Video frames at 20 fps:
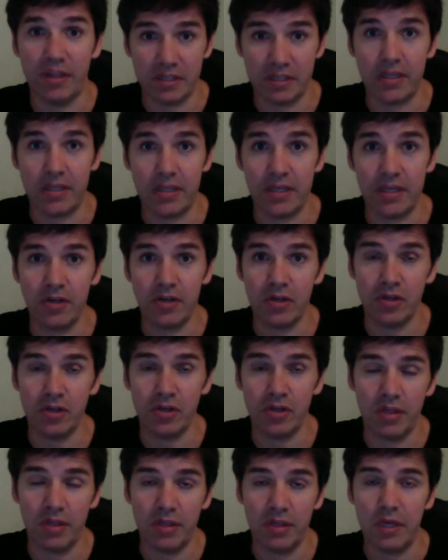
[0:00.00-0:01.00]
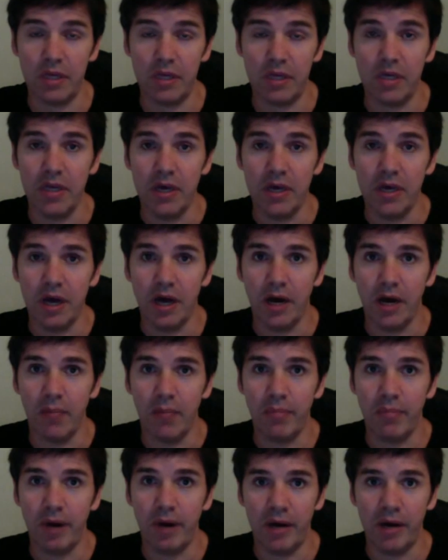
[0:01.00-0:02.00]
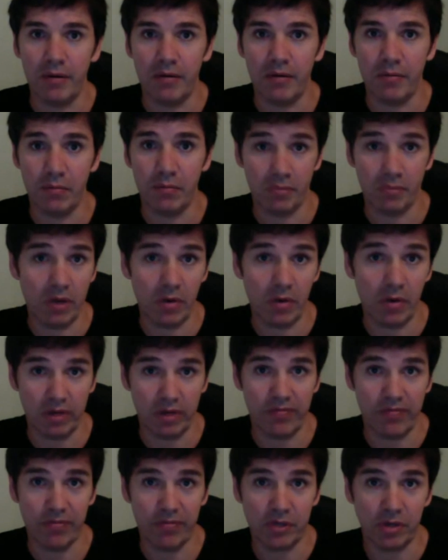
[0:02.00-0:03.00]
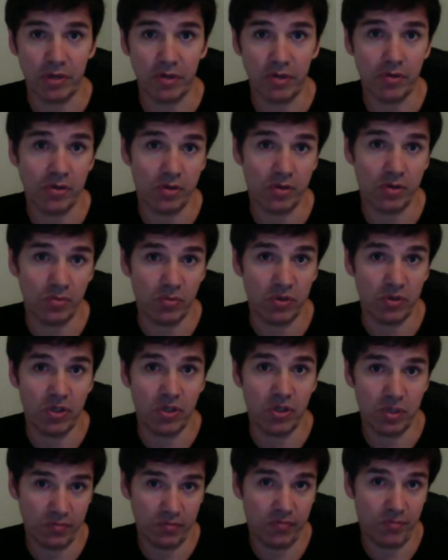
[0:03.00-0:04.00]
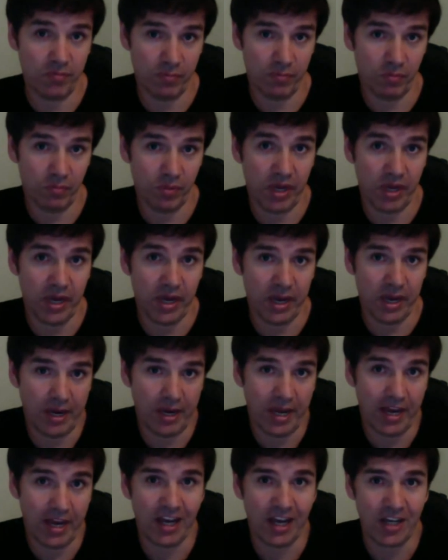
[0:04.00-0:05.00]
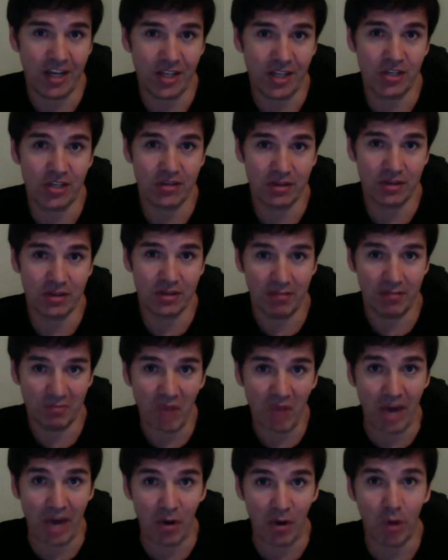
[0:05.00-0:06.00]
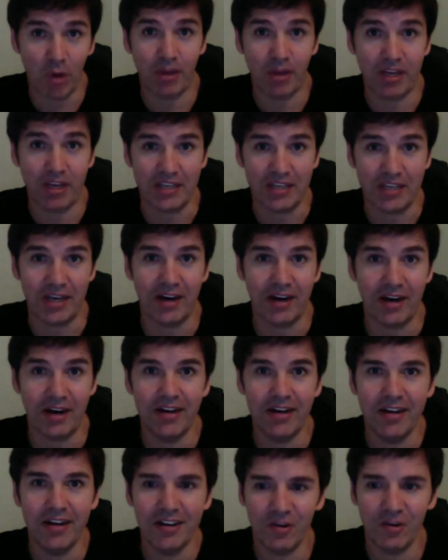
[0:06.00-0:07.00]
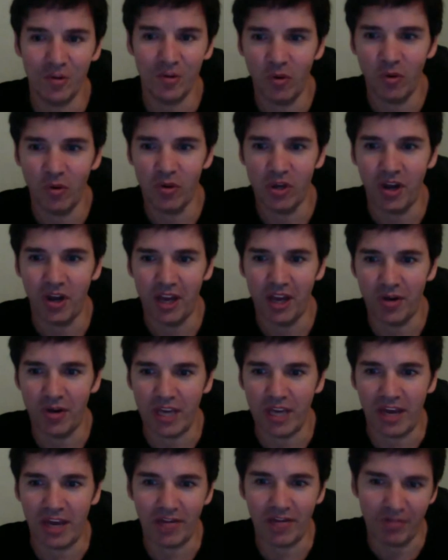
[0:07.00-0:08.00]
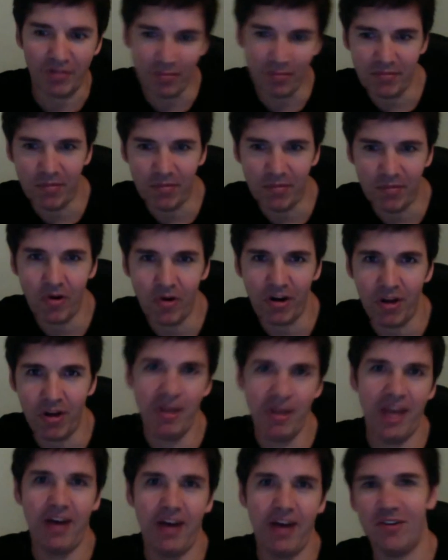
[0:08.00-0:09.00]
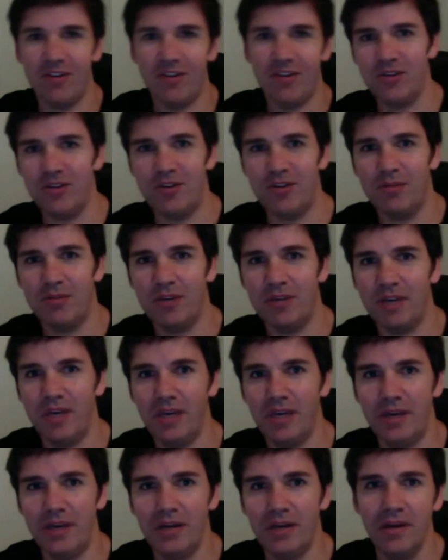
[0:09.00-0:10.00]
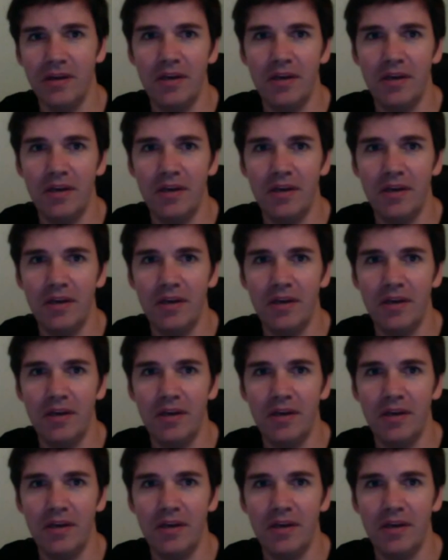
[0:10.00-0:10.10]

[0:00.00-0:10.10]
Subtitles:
That's their thing. But they're looking for a solution, which in our case, it's how do I play guitar, or you know, how do I get from where I'm now to being here.